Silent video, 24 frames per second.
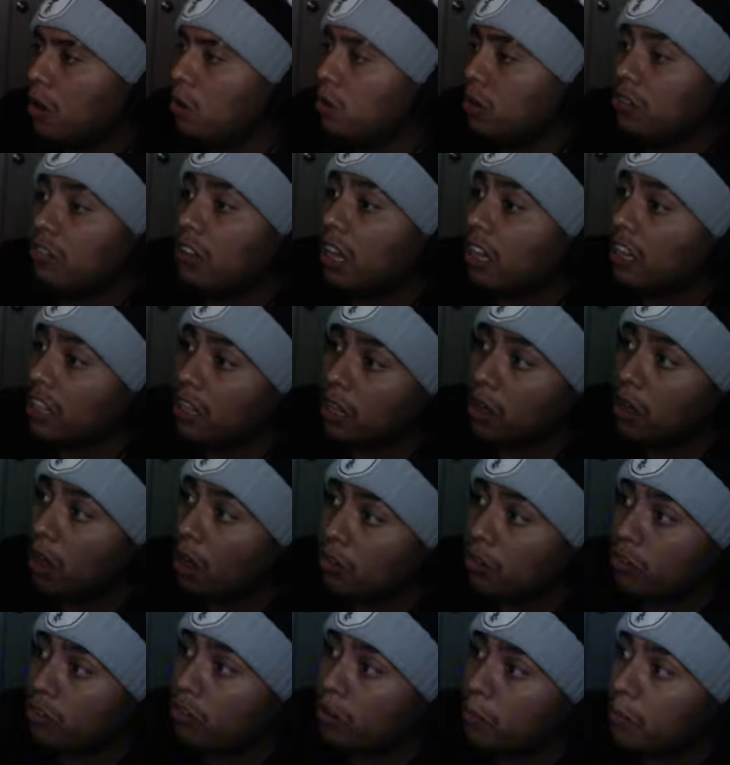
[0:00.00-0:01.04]
there's like a
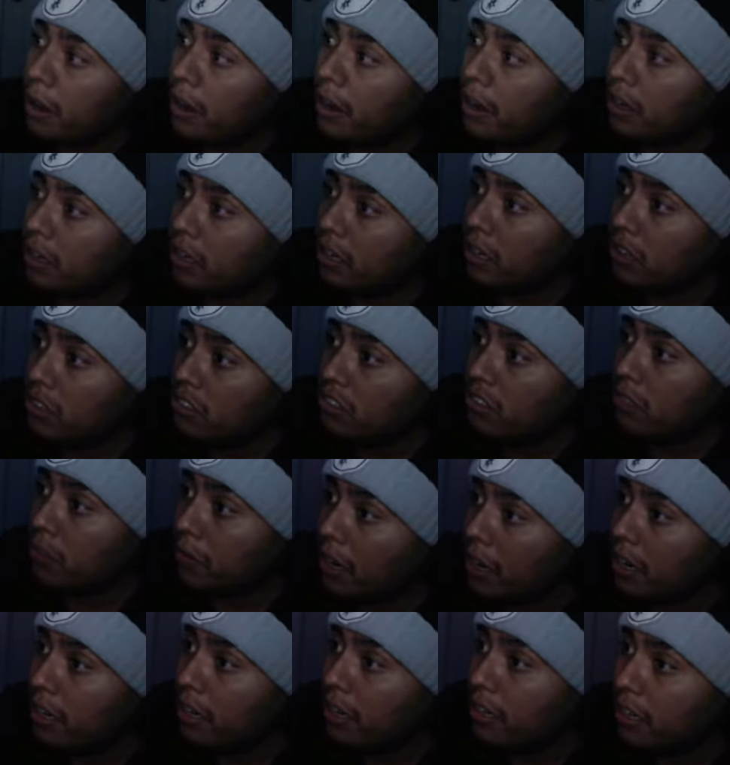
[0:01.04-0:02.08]
custom night, custom
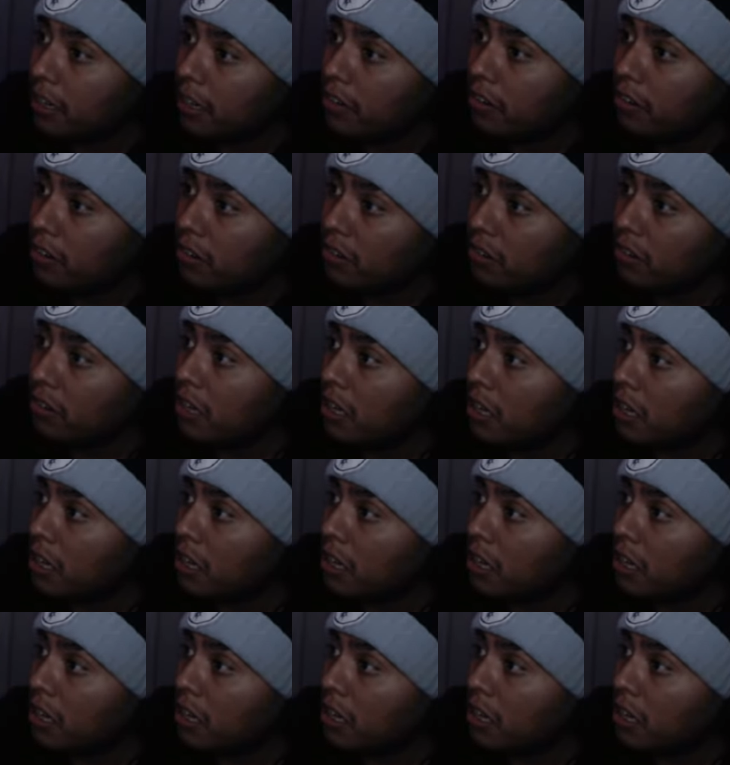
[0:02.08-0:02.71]
night in here, dude.